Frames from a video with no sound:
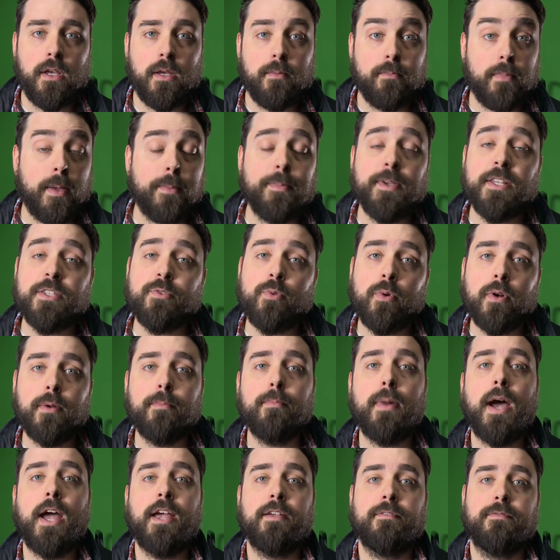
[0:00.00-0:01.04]
Maybe it's one of
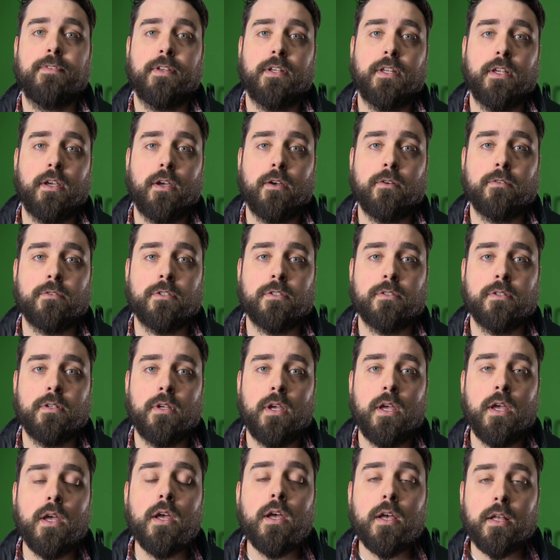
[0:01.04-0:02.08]
my videos.
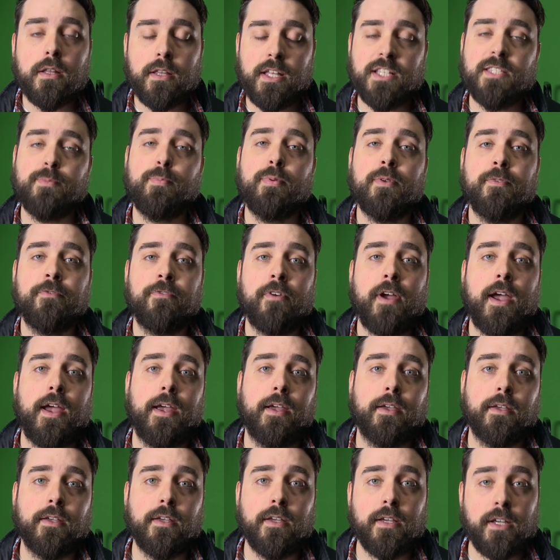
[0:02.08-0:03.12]
Let's be
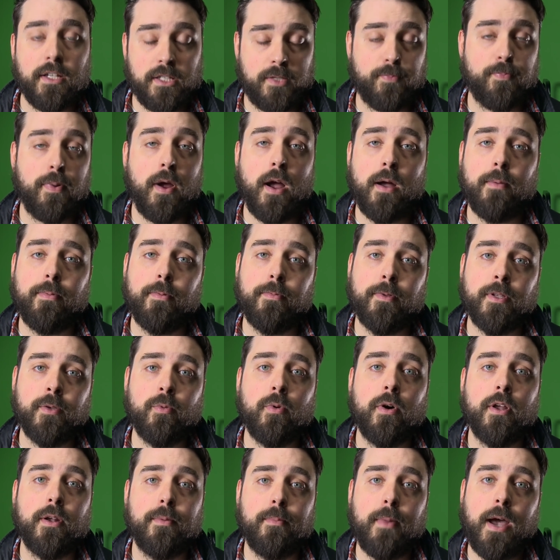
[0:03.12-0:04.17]
frank, it's probably
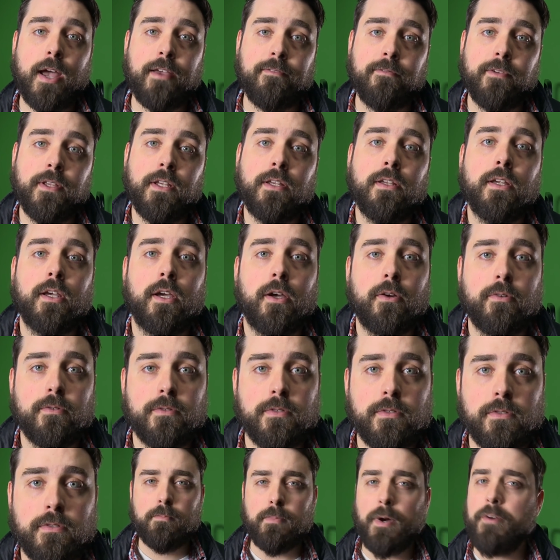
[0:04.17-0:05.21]
one of my
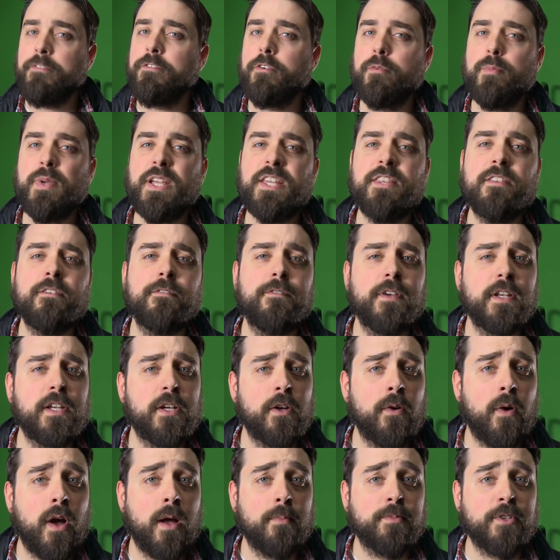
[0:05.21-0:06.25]
videos. But for me, the
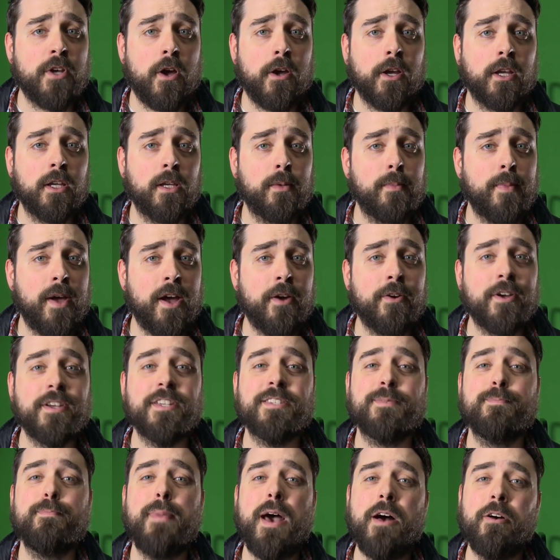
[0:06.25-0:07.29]
video I'm talking about
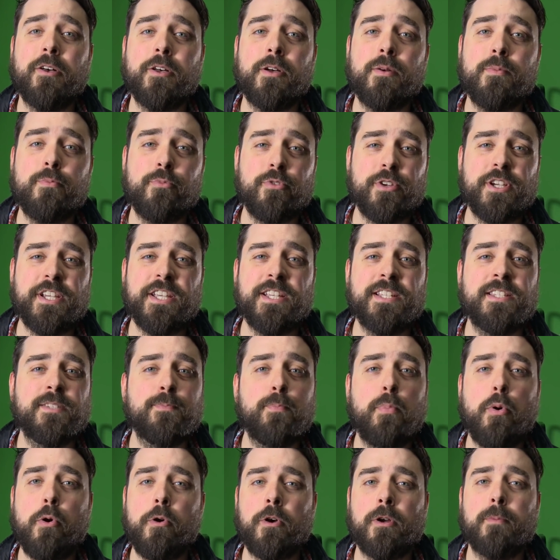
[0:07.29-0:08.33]
is Malcolm Reed's
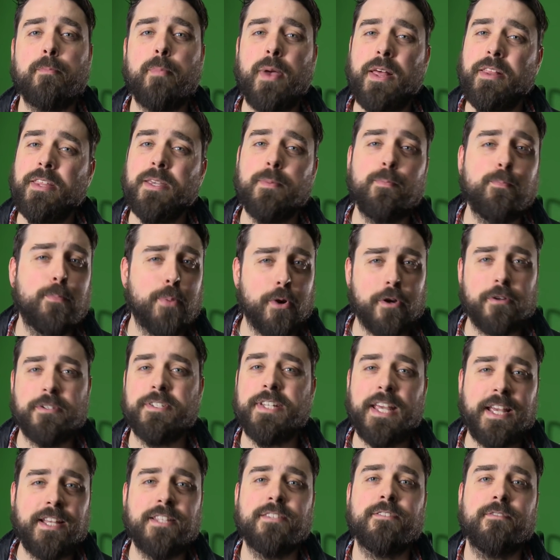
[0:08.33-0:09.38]
pork belly burnt
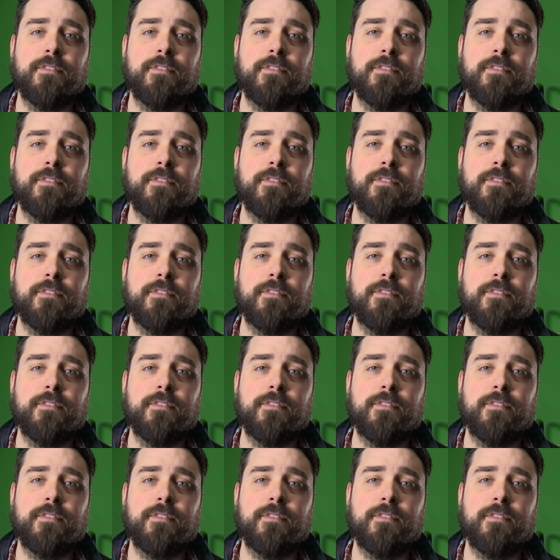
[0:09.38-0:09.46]
ends